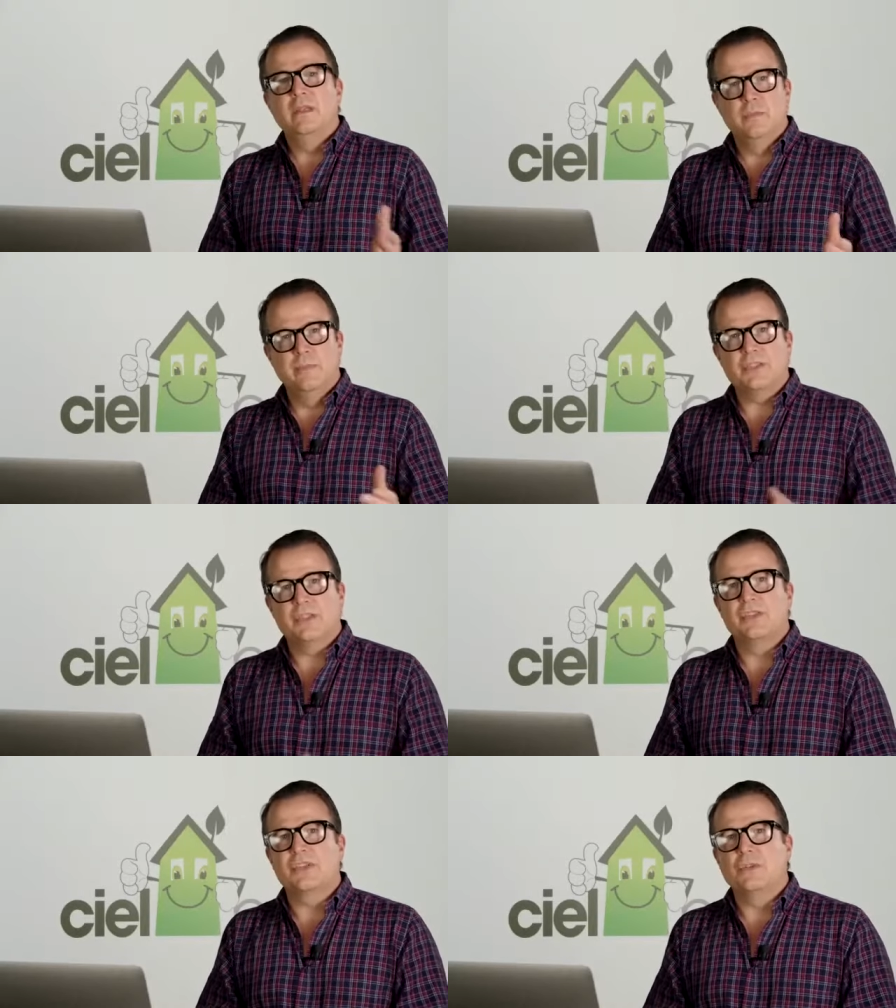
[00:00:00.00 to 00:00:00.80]
You
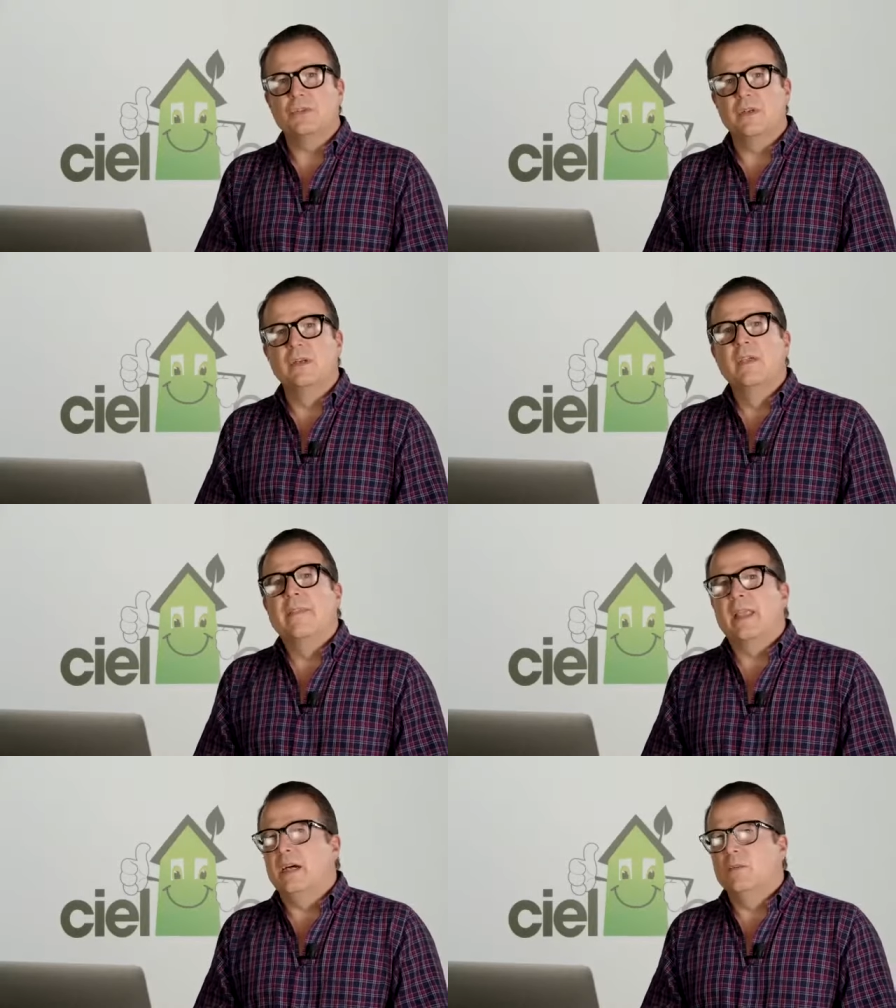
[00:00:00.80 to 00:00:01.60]
mentioned solar.
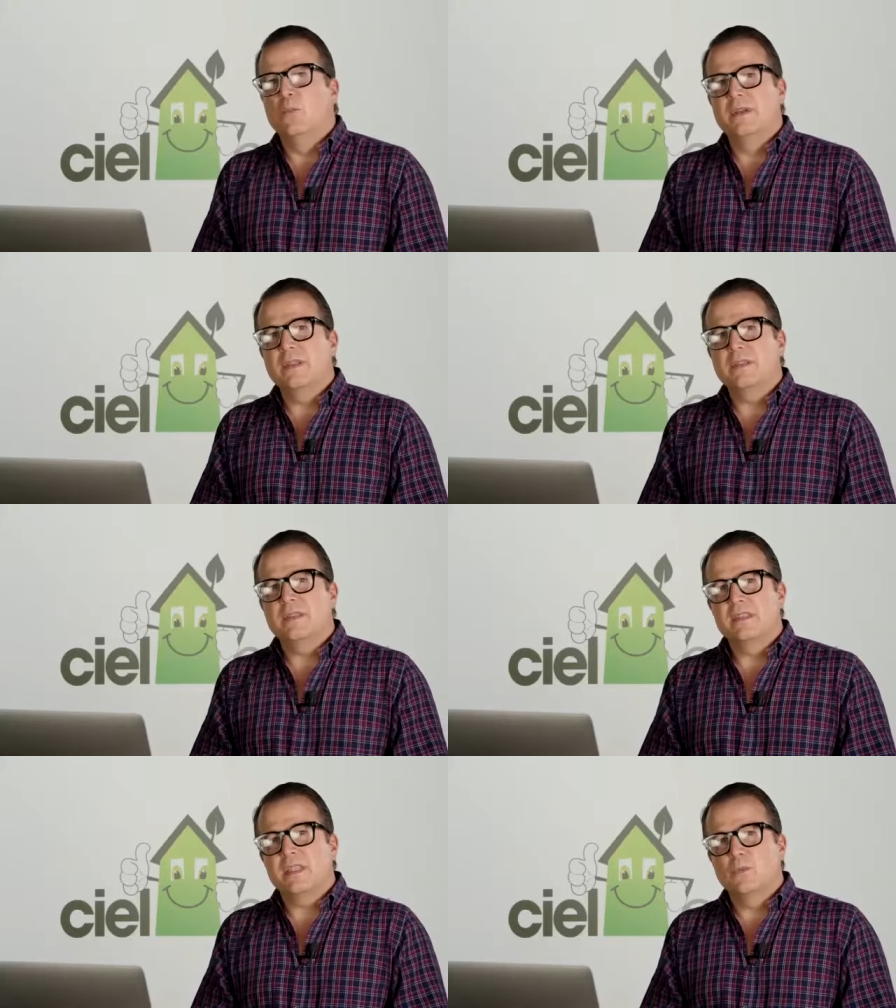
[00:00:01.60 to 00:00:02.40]
Uh, one of the
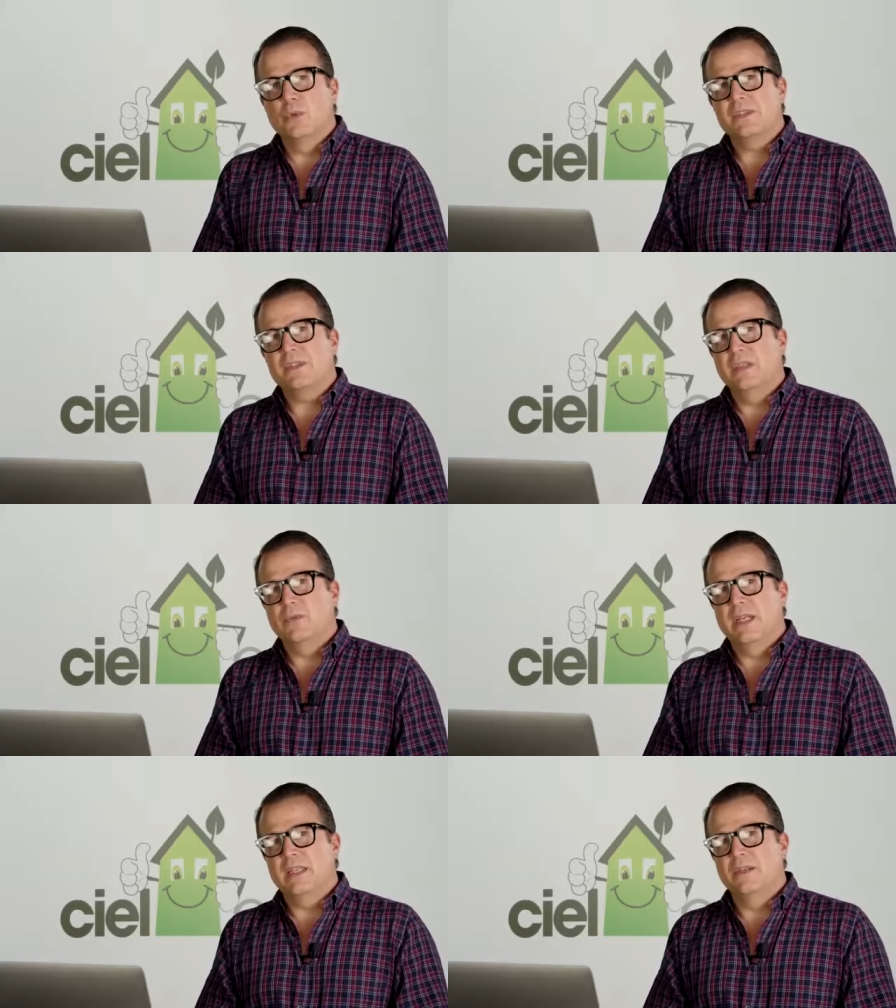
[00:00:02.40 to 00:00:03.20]
things that we're seeing
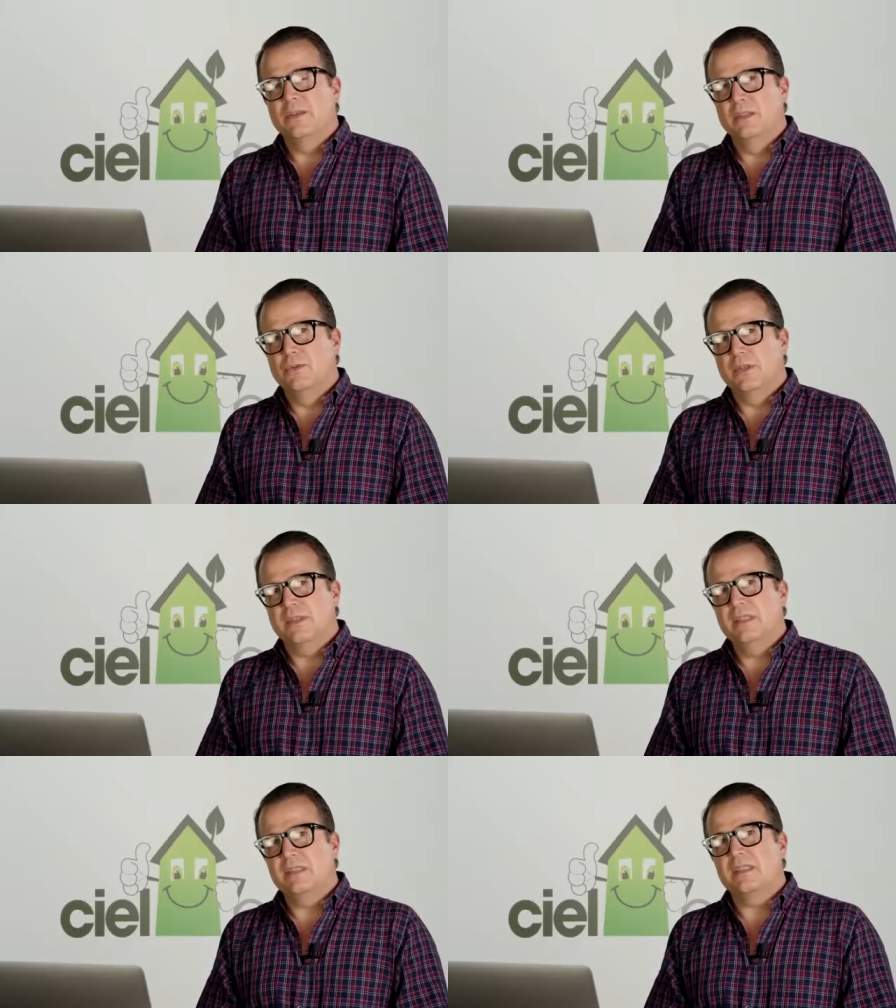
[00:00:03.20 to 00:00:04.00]
right here in the
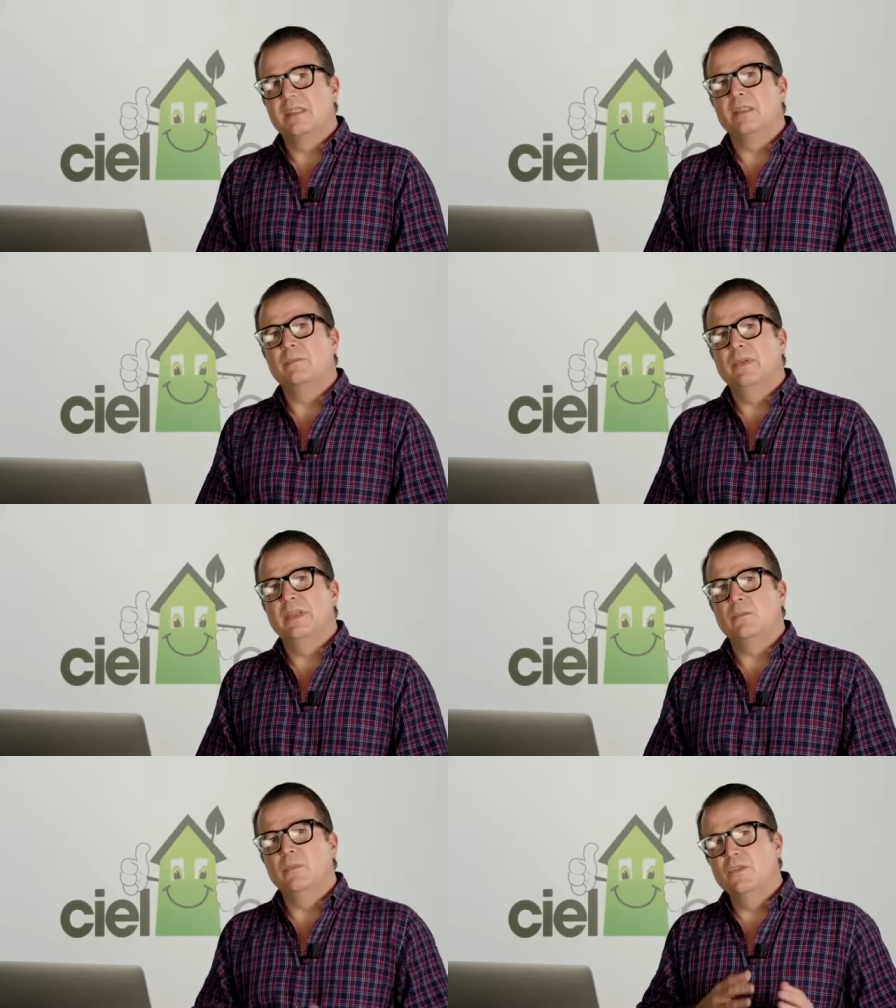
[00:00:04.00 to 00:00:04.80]
Northeast is a
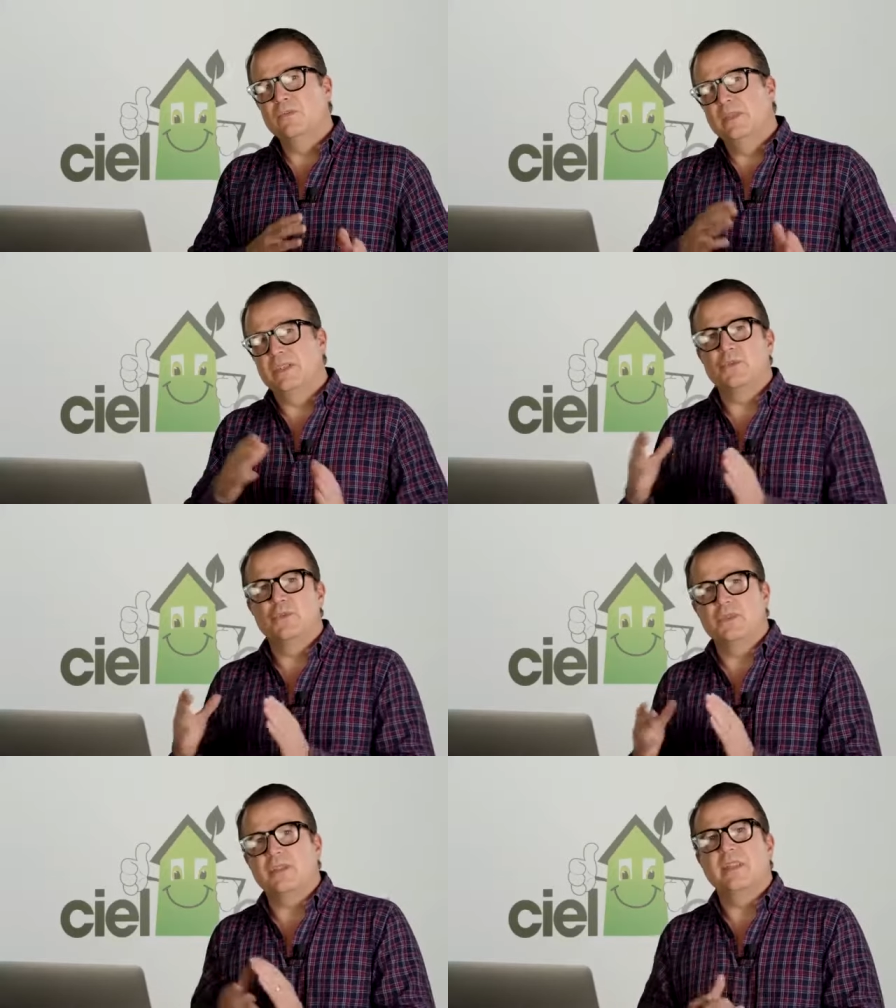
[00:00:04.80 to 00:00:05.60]
big movement
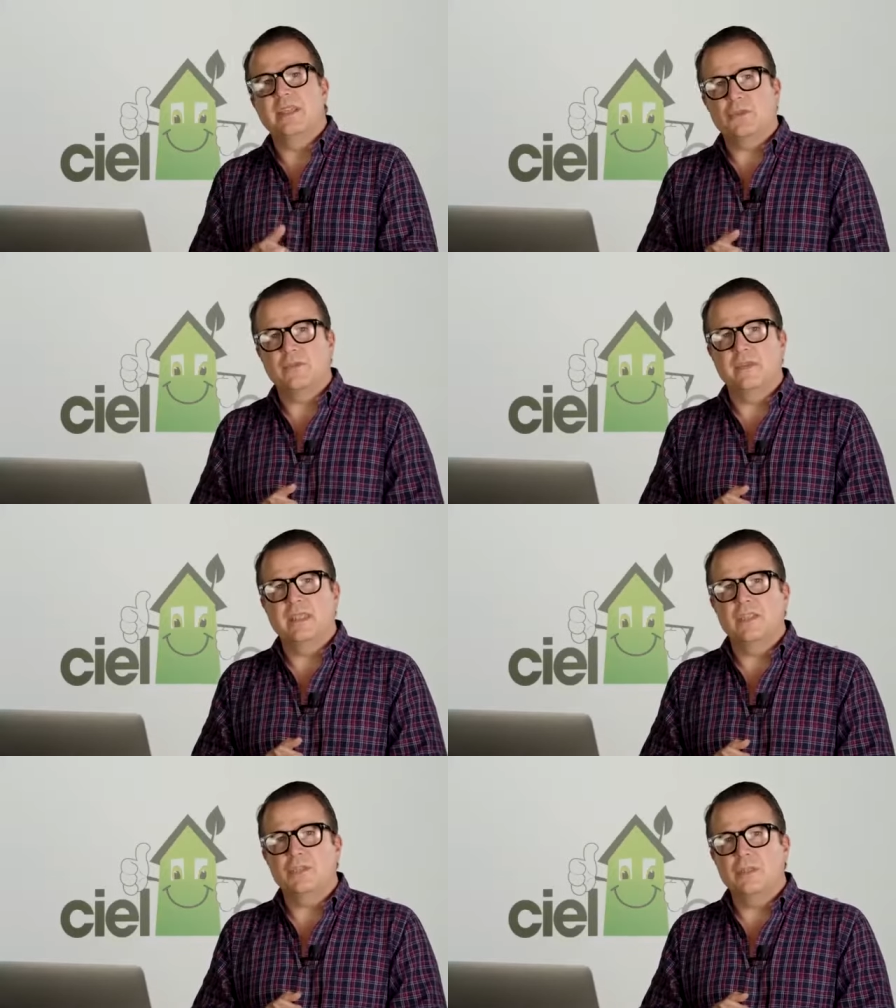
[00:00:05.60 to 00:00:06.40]
towards
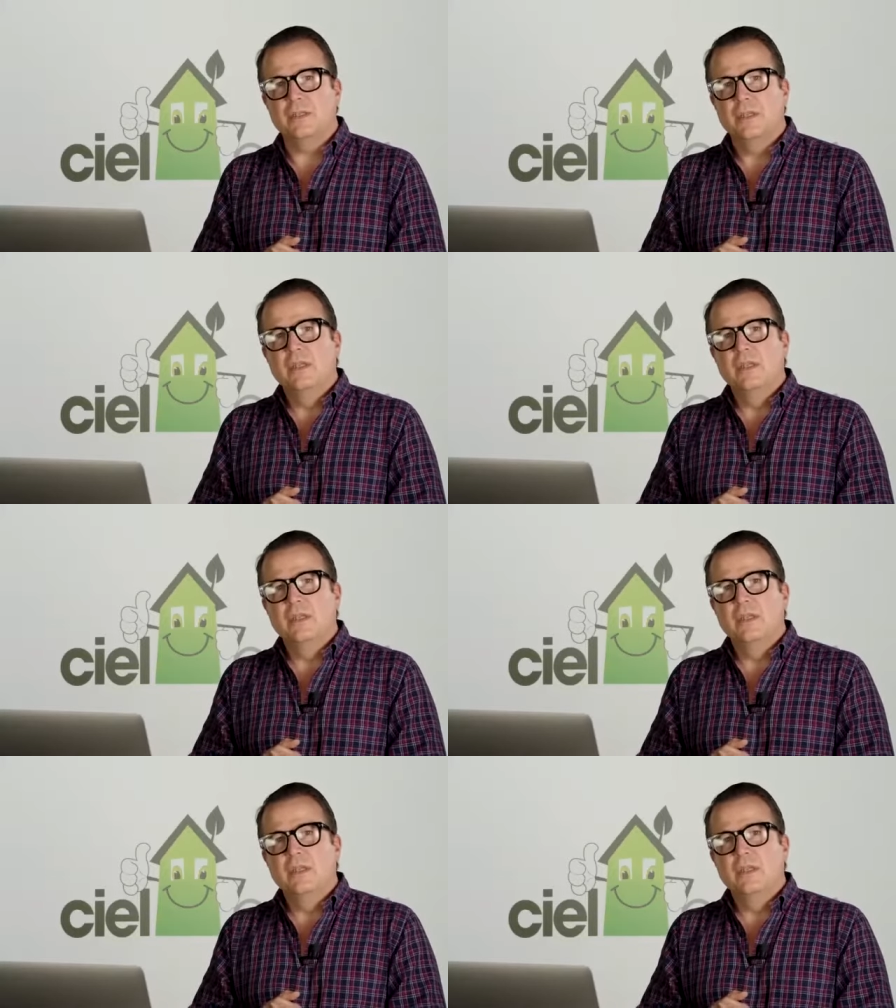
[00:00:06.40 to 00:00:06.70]
electrification.